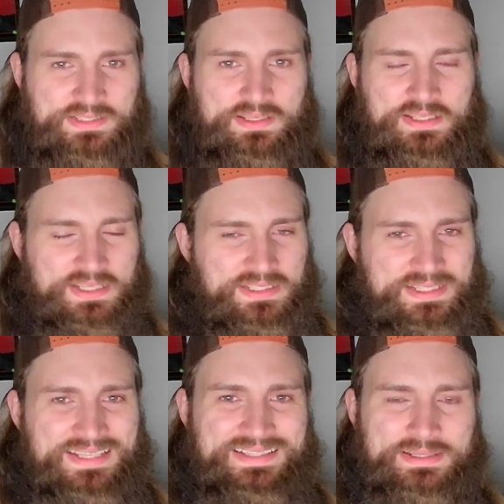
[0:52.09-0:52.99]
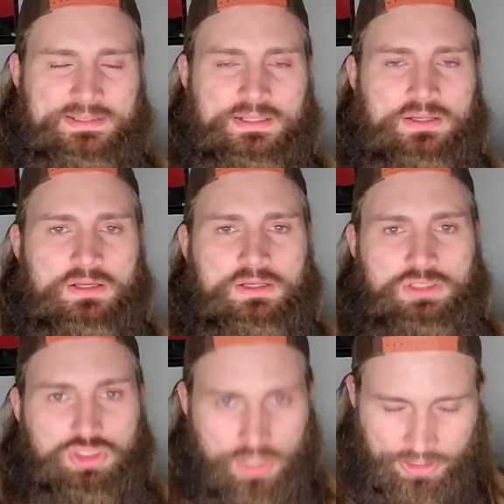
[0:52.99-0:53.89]
is a decent
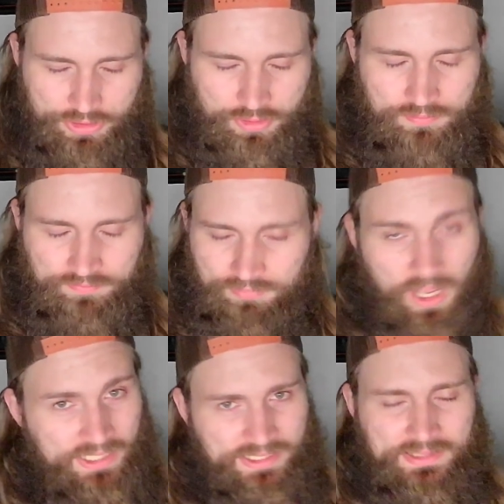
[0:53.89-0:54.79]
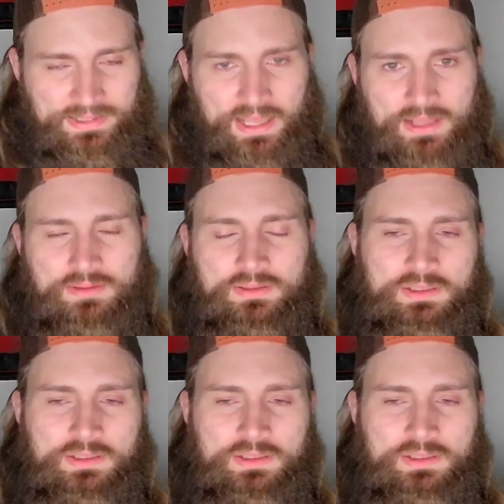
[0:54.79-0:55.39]
striker. I get that.